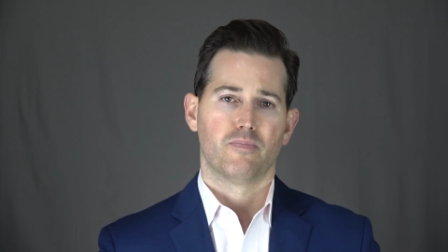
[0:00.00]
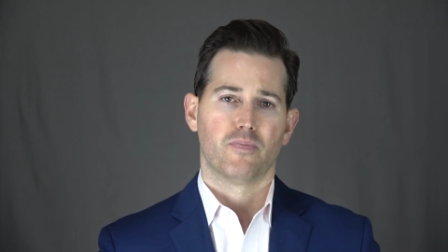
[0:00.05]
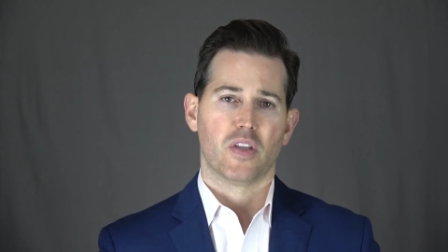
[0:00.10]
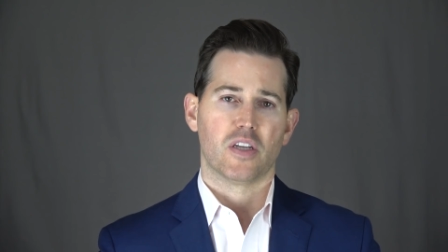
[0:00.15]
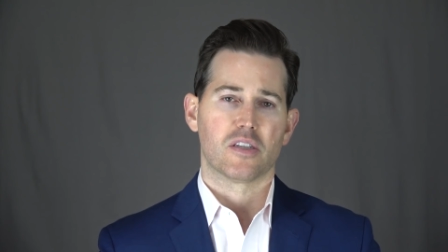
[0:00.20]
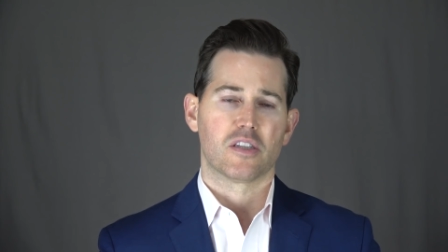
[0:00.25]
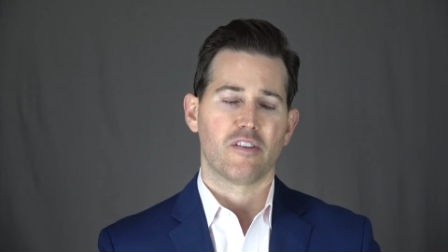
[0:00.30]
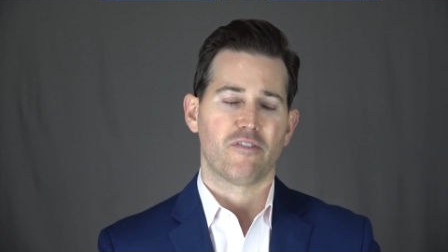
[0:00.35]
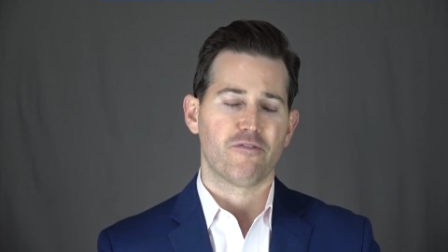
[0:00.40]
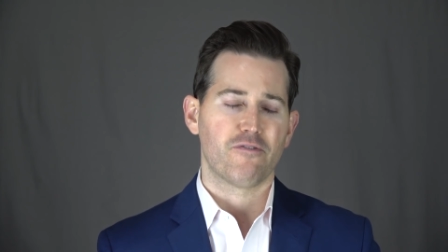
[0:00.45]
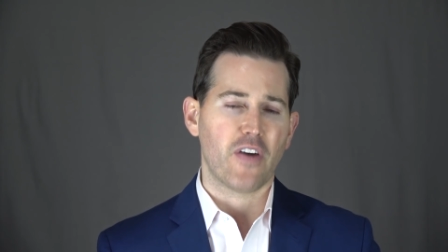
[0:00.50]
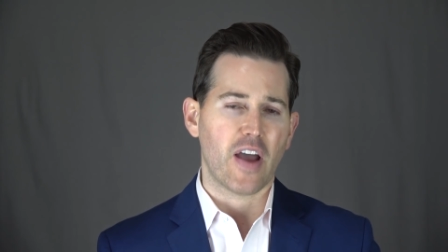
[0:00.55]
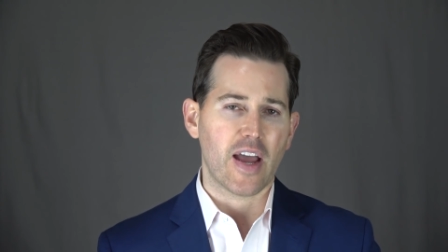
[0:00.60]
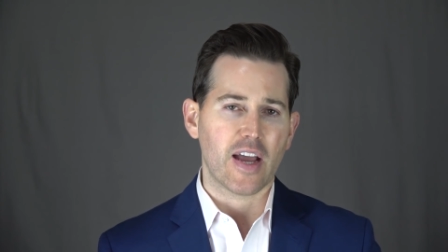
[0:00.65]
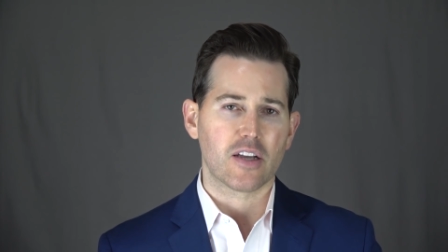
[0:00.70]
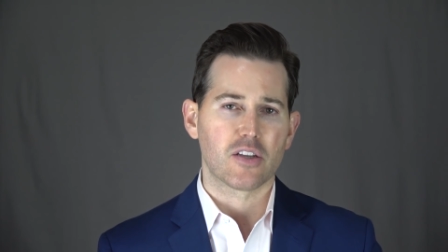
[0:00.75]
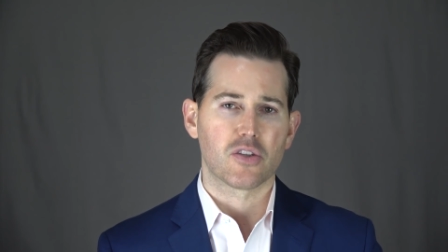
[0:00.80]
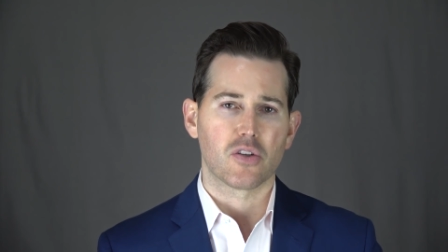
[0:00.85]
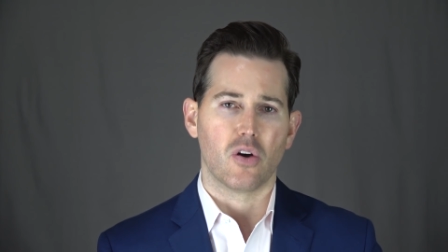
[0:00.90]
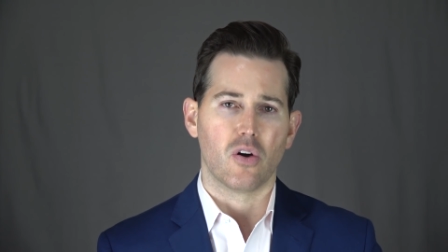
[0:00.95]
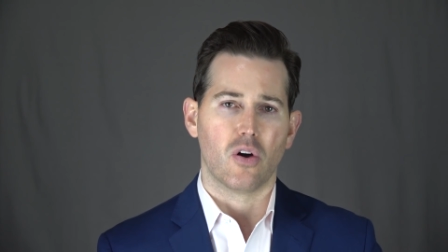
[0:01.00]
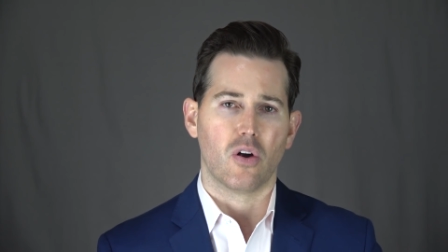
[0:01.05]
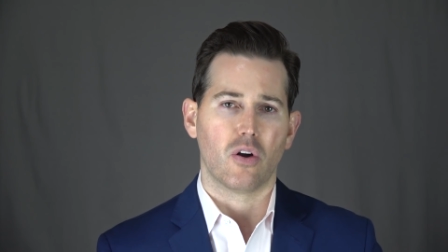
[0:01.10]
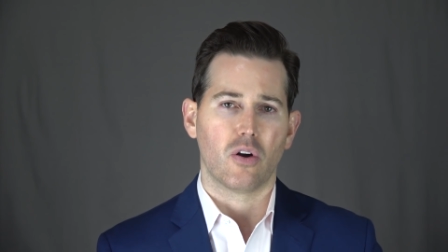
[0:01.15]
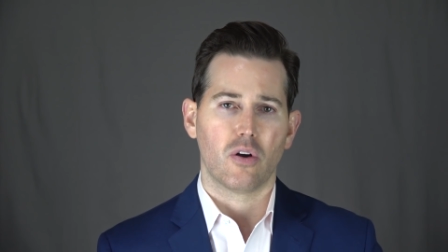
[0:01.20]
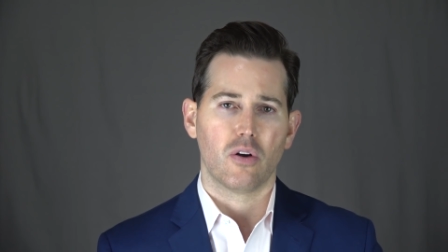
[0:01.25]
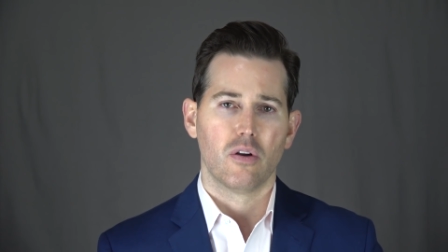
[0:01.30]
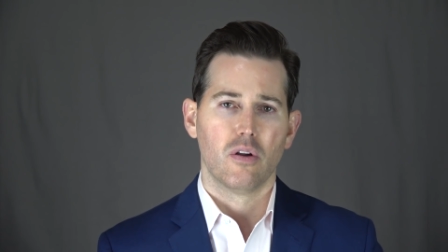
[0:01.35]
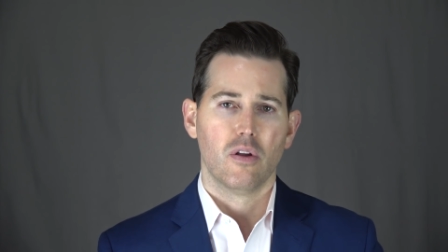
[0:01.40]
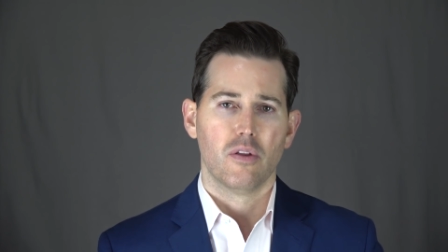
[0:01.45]
as the facts
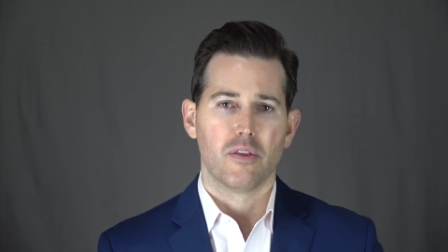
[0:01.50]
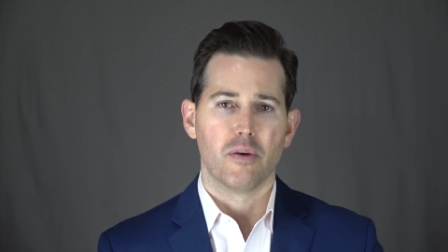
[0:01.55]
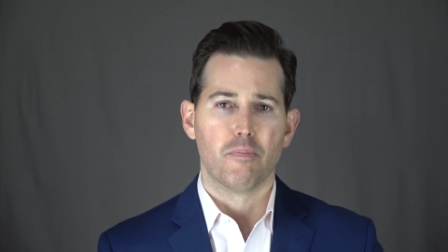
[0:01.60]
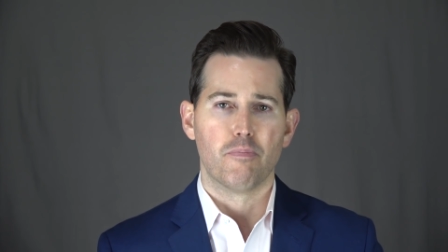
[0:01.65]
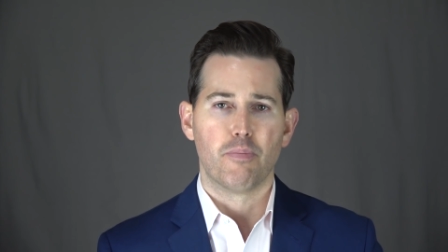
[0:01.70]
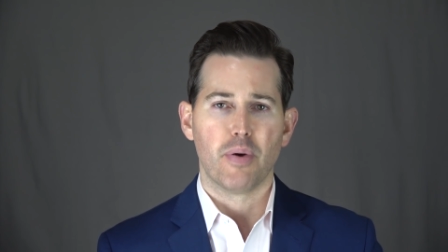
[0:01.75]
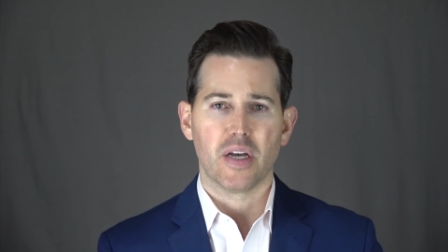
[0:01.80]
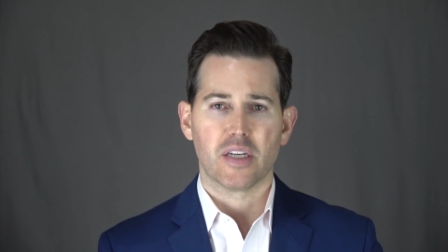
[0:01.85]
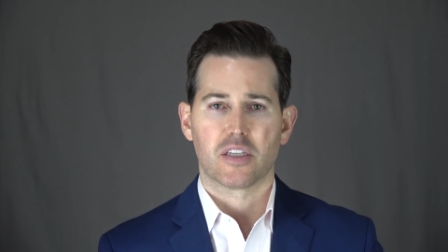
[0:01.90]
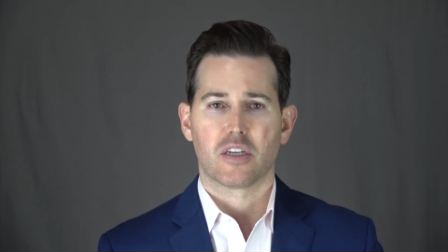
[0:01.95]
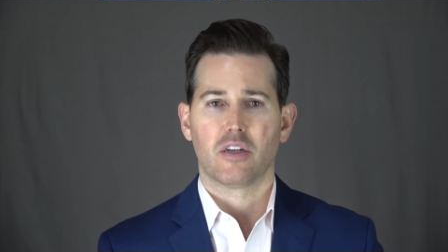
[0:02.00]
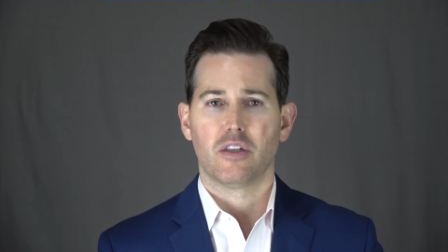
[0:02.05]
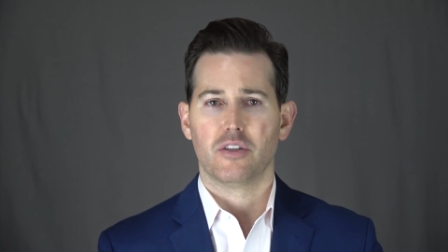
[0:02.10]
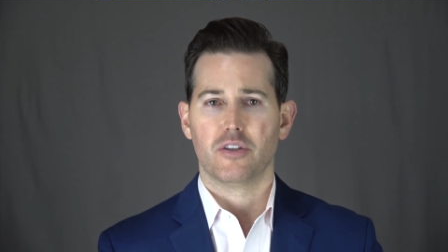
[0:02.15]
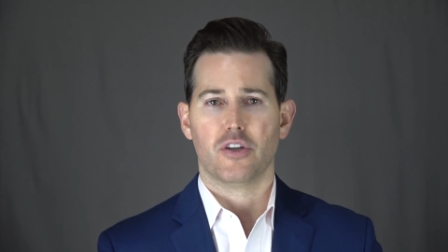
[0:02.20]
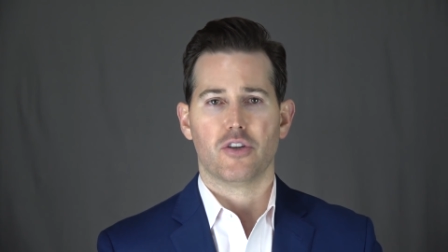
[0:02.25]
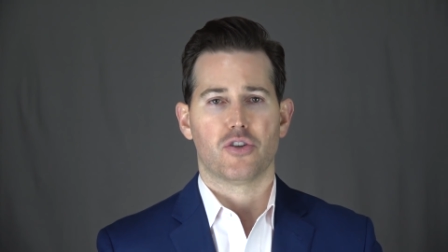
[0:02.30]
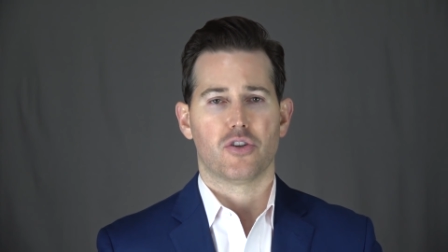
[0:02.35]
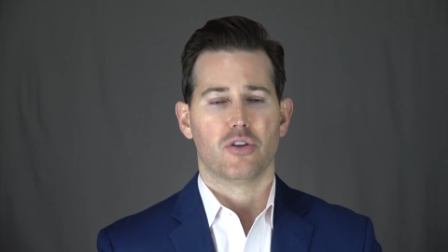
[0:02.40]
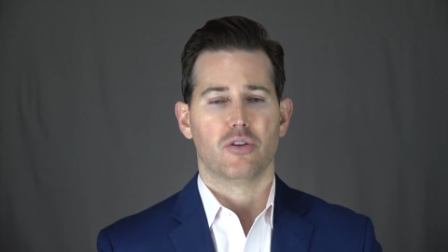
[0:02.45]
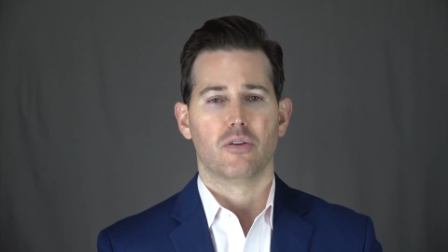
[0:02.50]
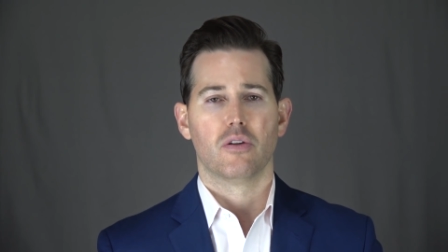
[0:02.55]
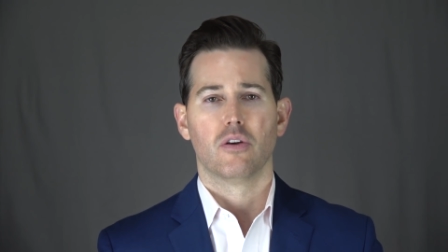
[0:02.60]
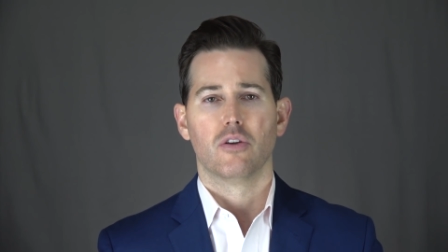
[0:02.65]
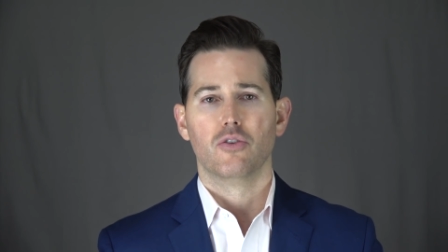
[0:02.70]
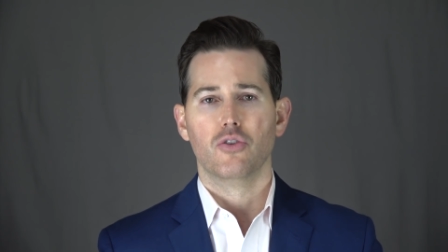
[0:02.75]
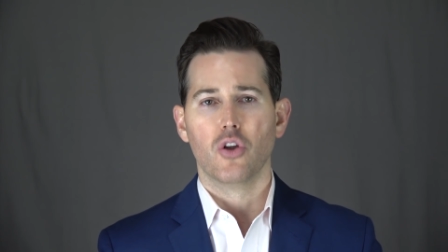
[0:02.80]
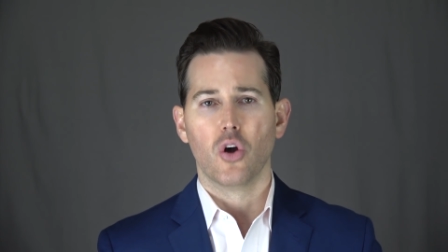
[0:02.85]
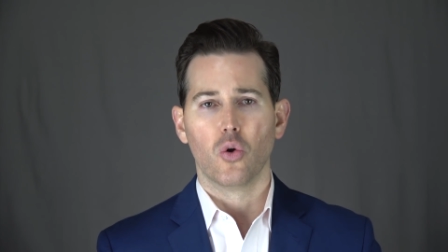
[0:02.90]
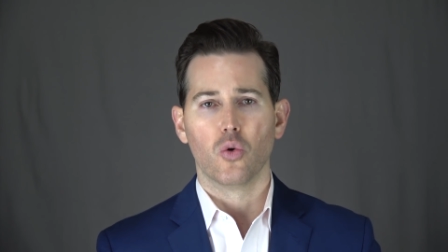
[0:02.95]
are the best clinician
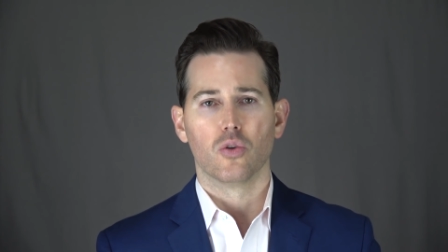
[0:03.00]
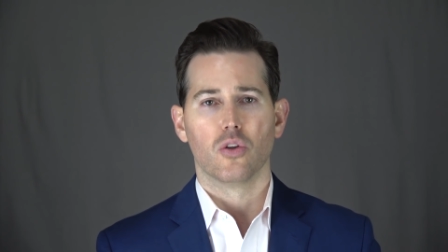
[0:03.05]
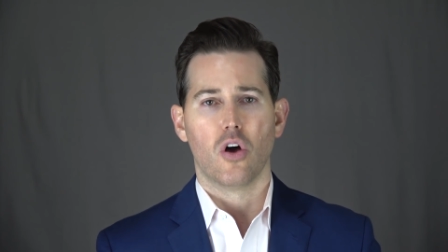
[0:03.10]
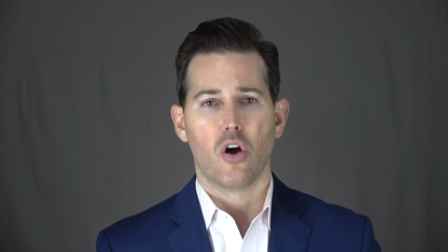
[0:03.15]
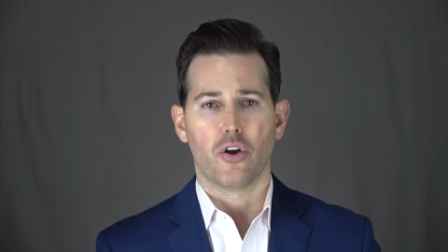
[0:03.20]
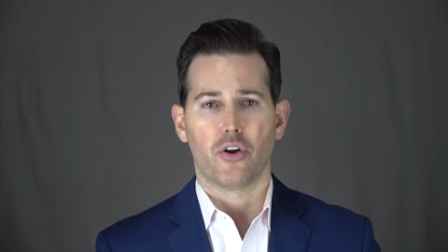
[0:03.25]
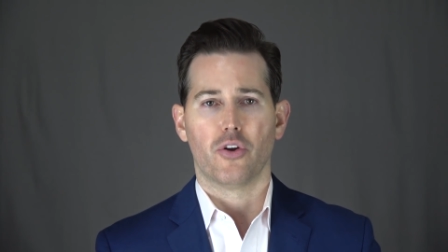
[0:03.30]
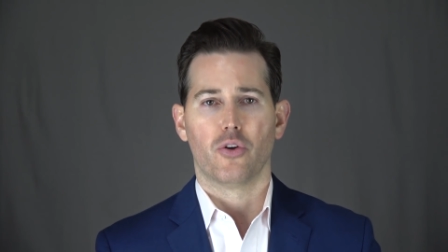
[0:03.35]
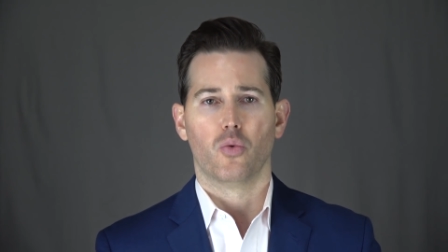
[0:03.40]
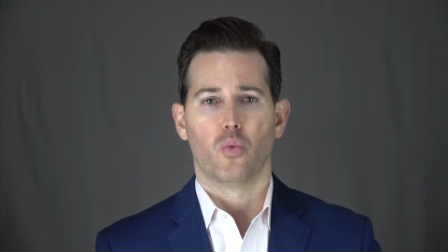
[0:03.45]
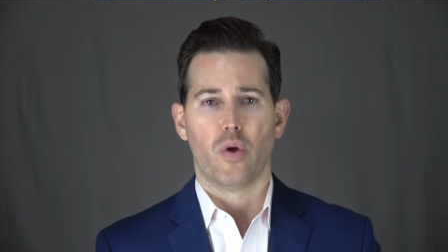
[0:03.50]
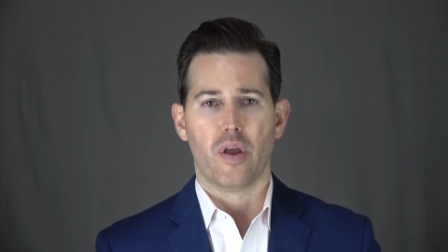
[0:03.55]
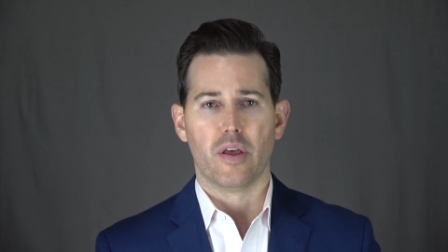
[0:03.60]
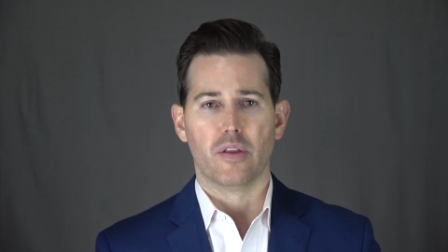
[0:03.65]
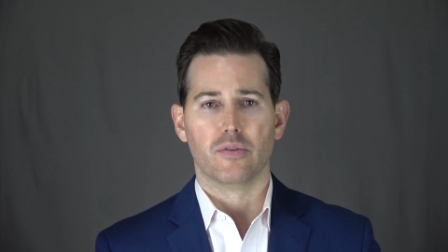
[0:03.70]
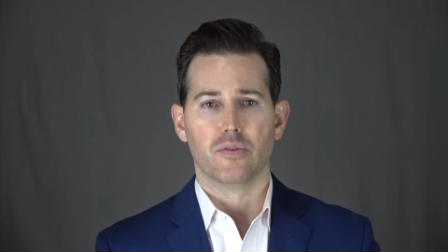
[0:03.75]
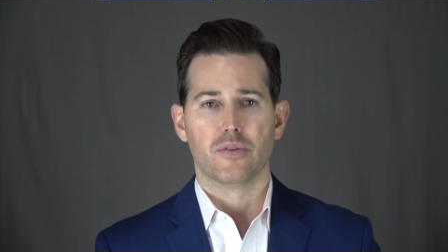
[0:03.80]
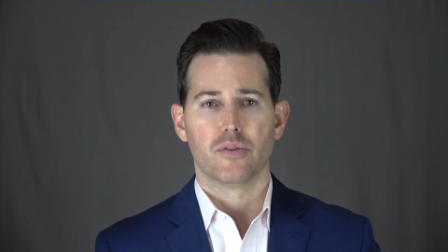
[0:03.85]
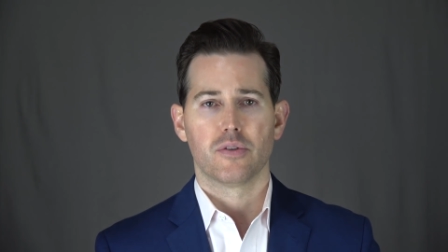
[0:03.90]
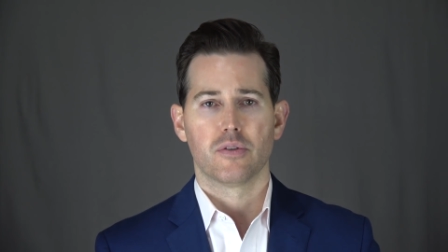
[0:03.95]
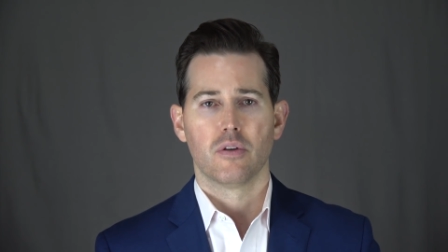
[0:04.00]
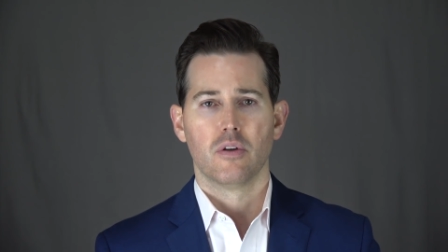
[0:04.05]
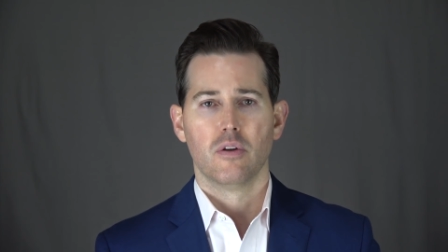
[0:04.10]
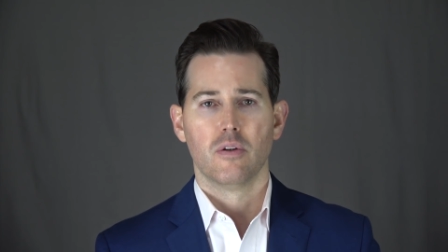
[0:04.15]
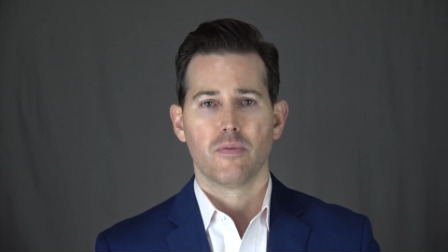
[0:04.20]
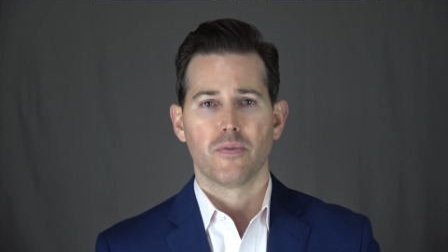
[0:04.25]
no longer wins.